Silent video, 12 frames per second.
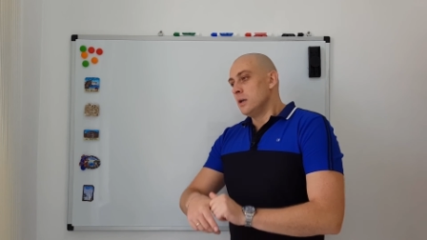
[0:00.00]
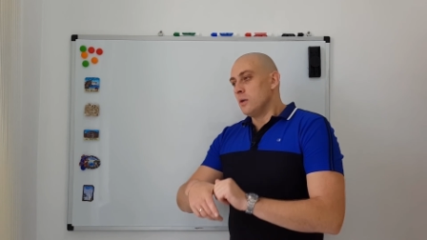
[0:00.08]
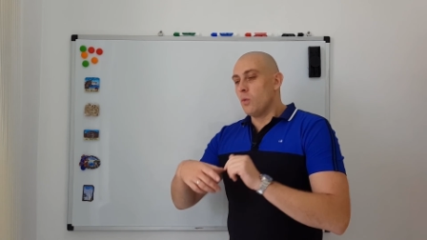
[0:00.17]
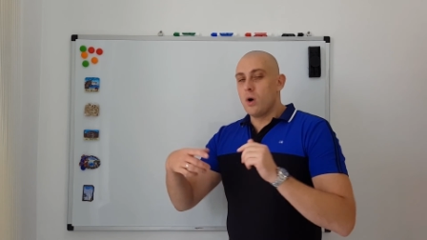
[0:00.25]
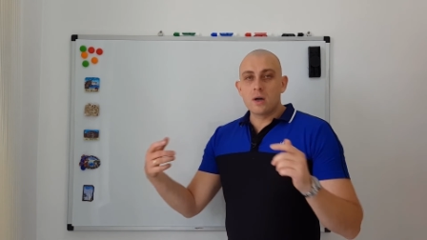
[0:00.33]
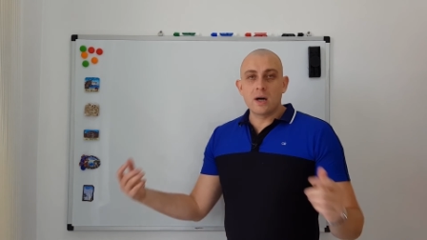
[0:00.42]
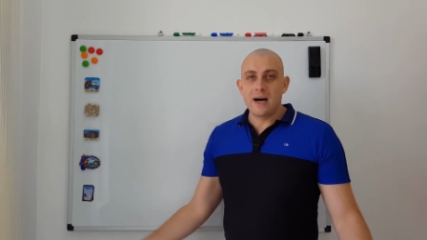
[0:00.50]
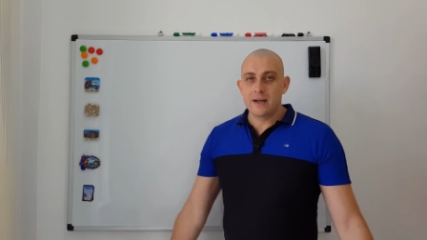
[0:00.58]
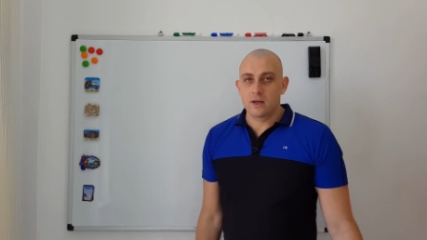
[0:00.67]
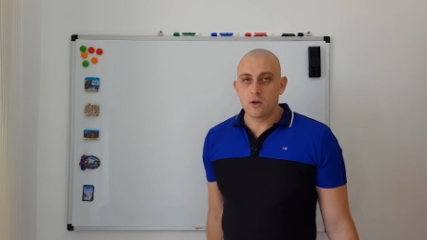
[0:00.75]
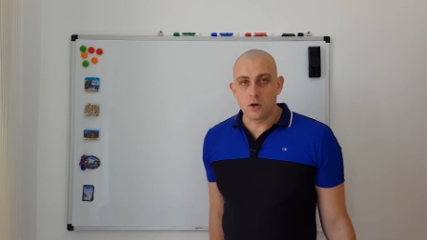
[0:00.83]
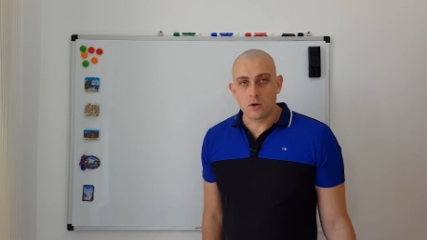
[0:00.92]
what kind
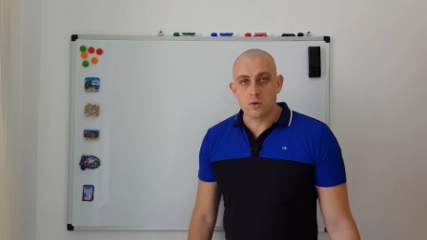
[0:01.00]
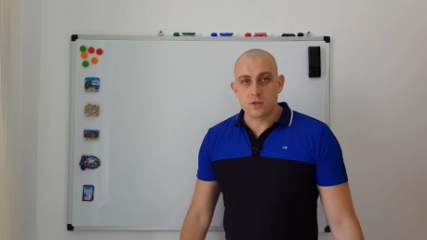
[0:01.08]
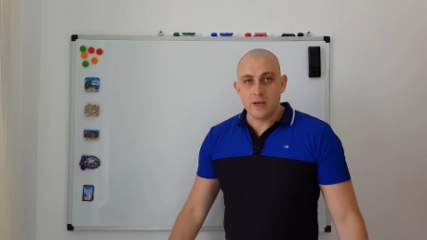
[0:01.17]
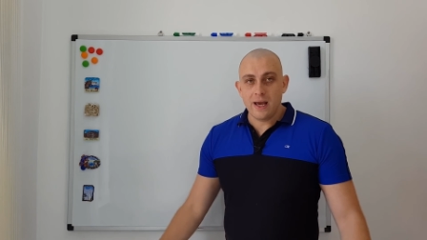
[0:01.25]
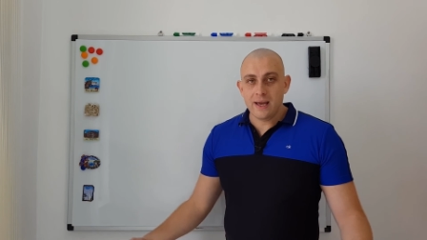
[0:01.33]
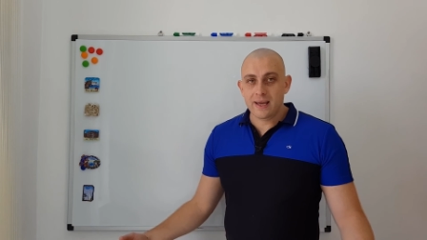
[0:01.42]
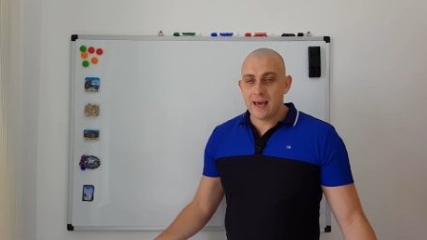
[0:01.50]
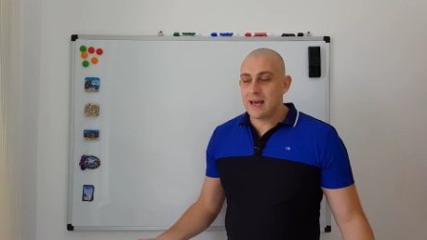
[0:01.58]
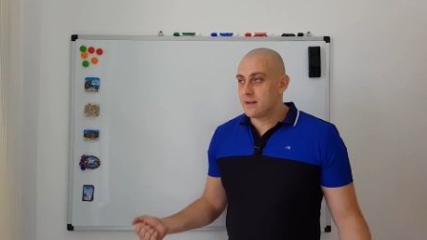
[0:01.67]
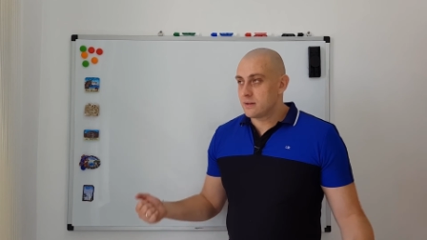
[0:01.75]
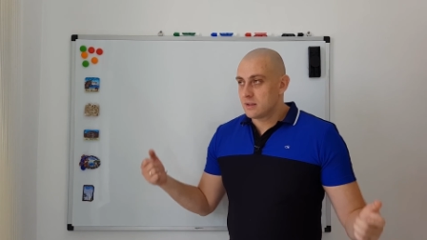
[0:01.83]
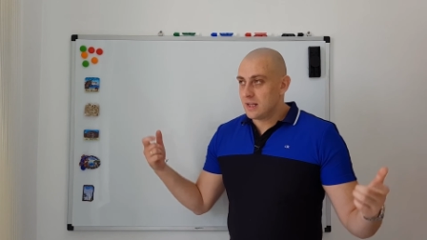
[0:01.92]
of goggles.
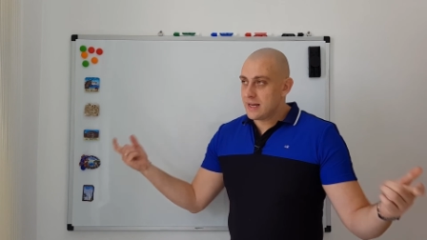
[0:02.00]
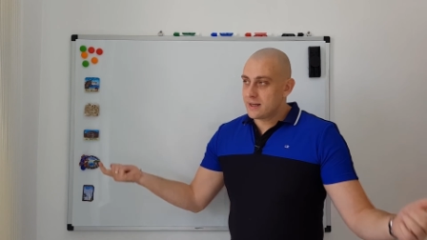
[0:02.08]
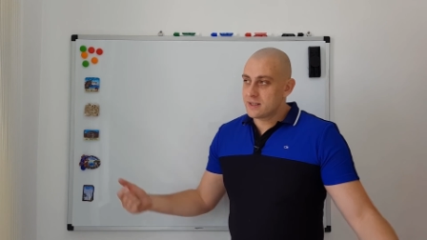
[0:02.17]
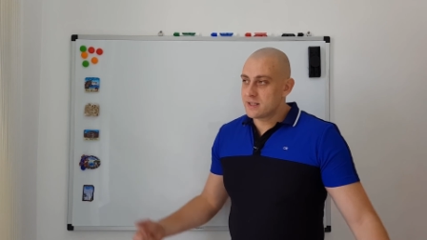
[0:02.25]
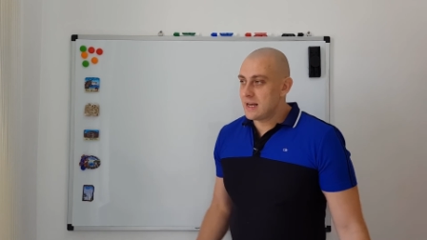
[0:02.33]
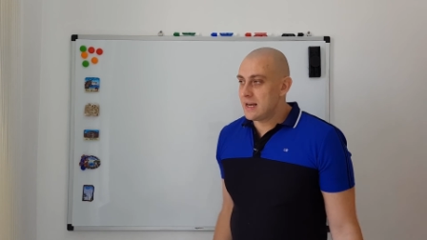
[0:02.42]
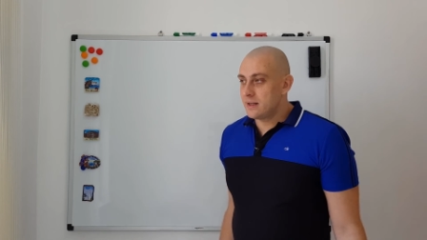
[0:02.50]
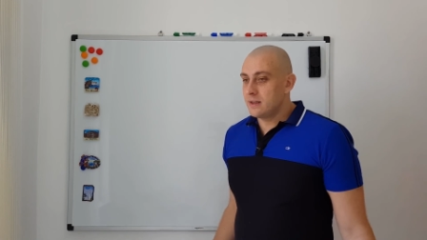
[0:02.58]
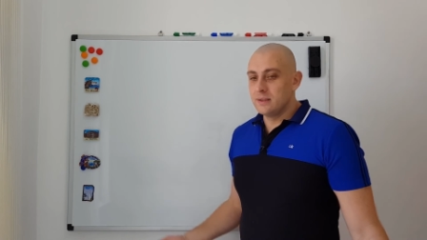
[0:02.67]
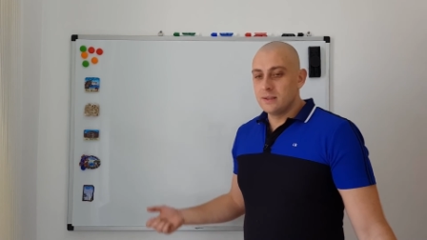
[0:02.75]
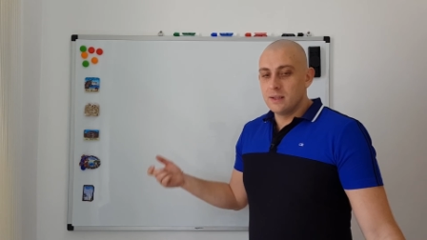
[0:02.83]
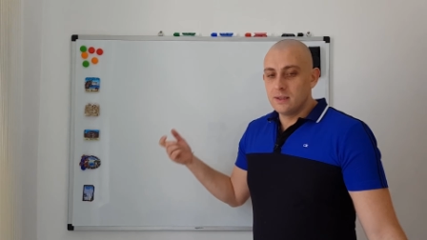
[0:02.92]
Again, like I said,
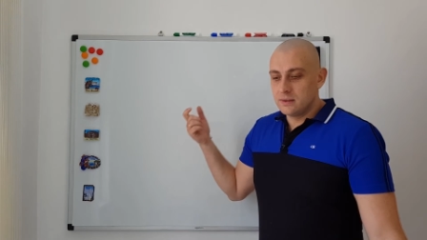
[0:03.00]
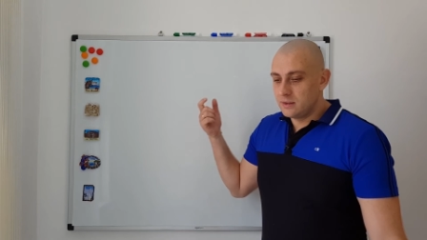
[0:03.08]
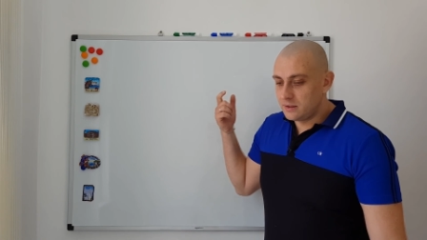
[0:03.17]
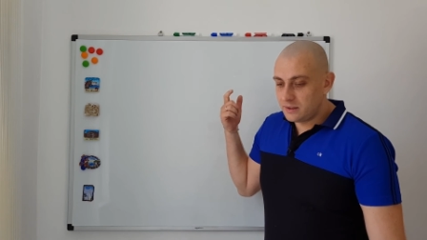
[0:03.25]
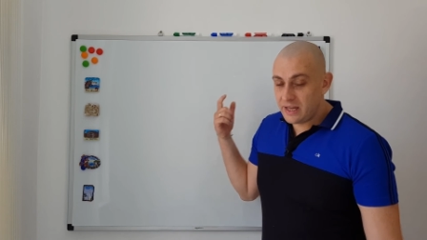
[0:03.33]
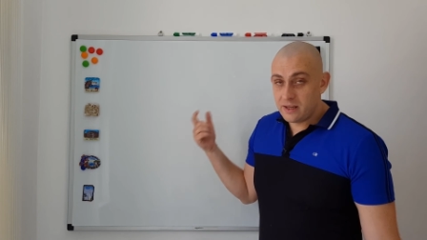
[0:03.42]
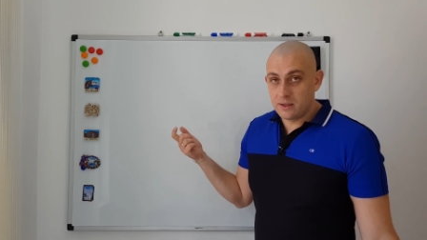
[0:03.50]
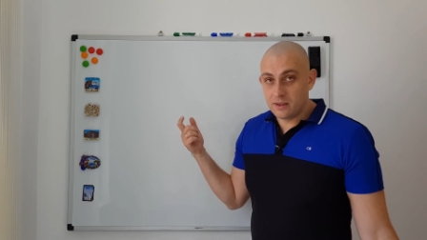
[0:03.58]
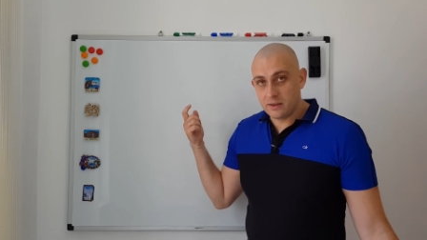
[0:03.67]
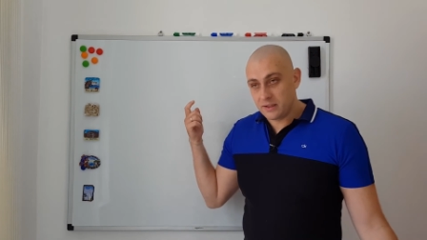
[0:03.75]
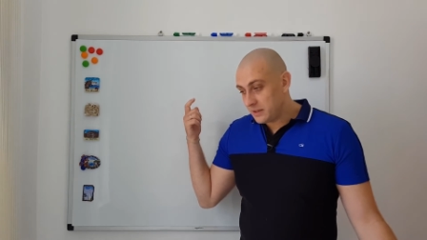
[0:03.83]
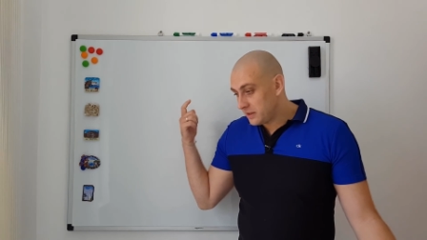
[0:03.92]

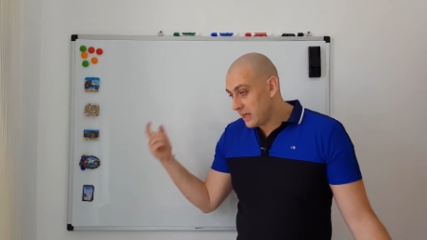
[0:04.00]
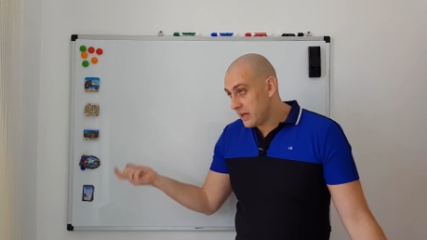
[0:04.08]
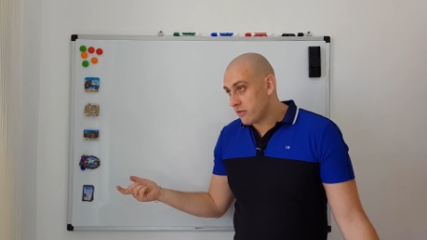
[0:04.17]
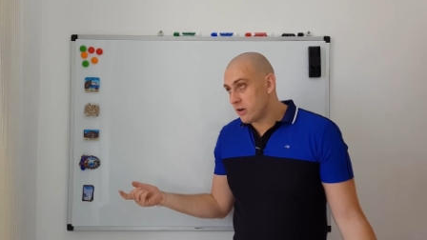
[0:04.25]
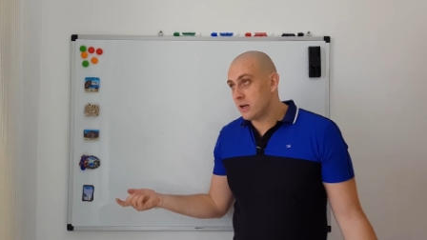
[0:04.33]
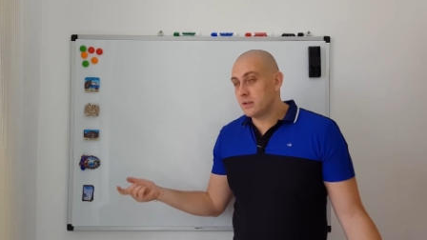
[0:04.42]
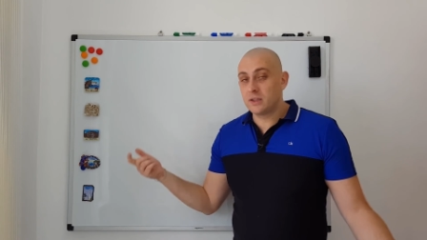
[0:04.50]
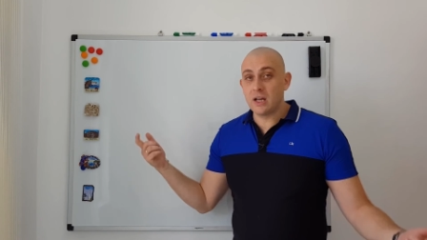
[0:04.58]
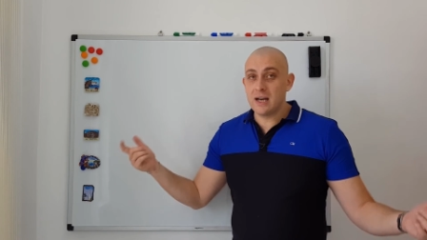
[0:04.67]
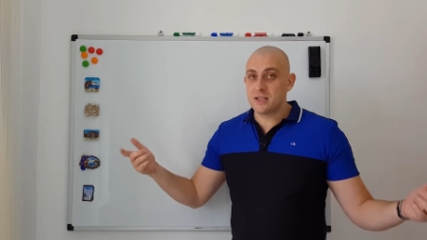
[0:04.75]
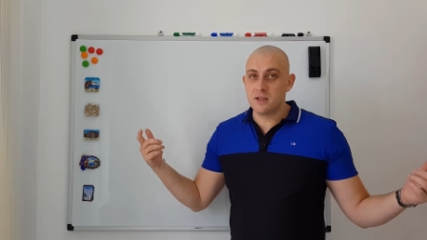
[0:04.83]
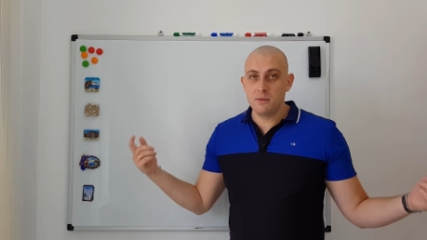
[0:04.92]
the dearer
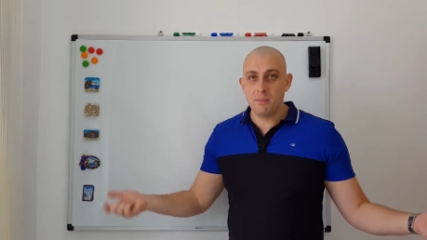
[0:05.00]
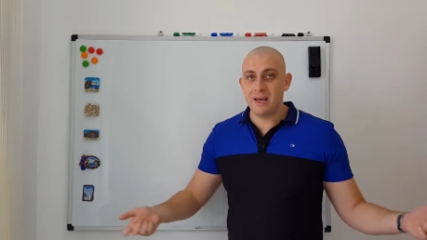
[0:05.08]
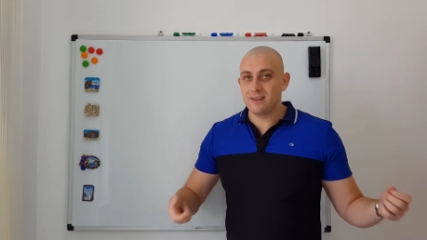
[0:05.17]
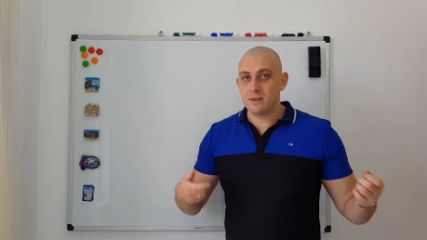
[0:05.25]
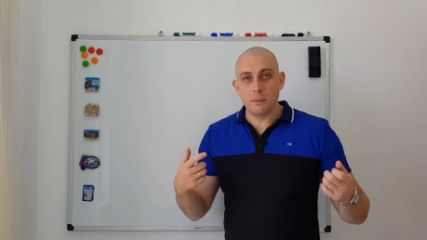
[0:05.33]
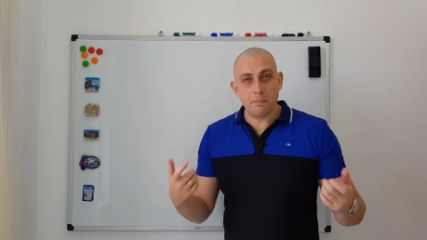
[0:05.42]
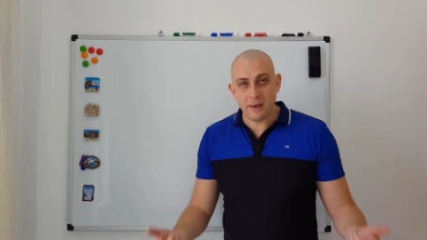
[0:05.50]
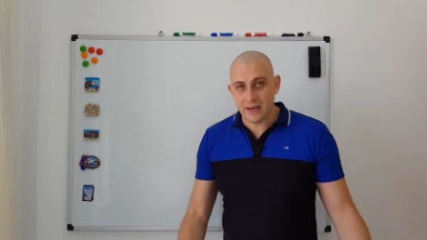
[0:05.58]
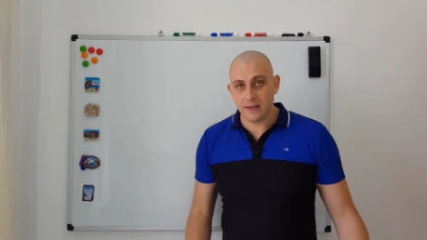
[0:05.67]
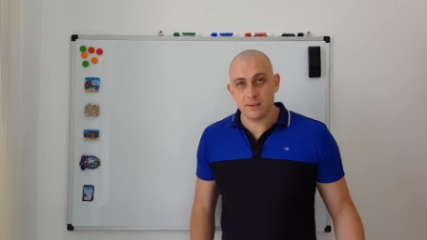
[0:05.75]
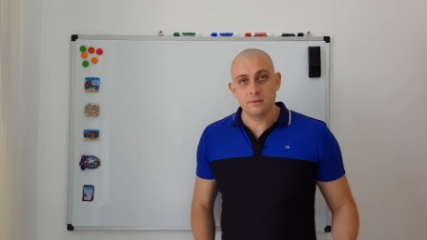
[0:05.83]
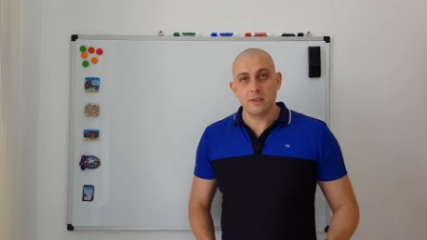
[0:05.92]
doesn't mean the
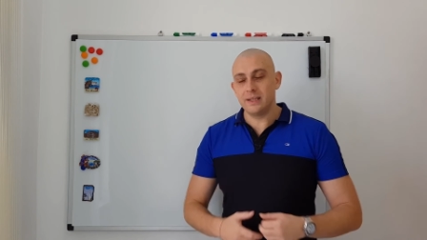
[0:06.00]
better.